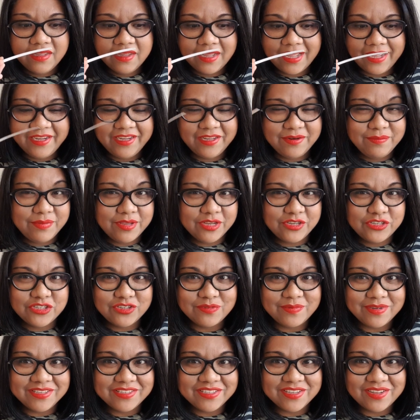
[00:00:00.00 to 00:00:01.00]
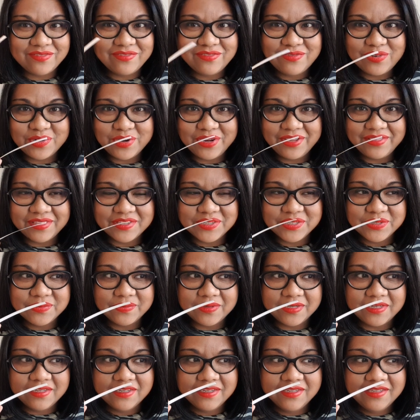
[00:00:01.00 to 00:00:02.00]
I can picture myself wearing this
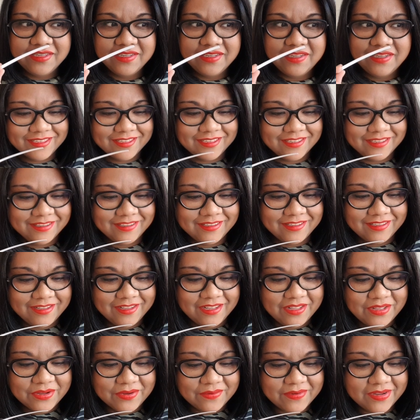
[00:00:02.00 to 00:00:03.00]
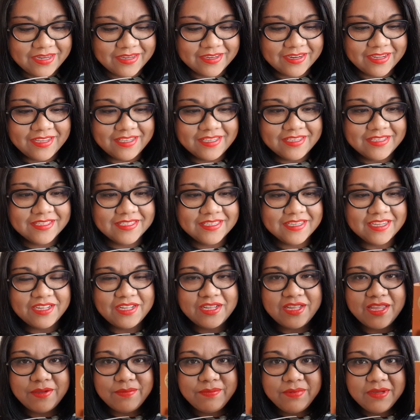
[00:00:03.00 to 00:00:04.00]
one. Quite nice,
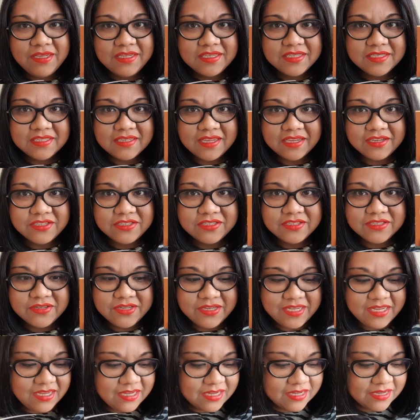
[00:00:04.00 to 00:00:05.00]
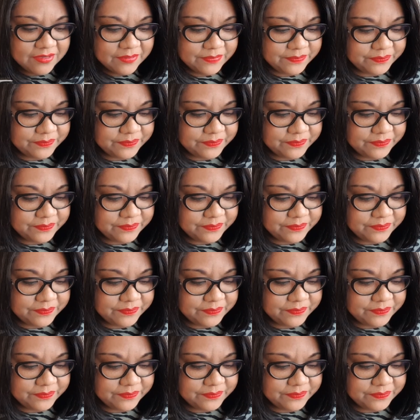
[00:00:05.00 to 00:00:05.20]
épices exquis.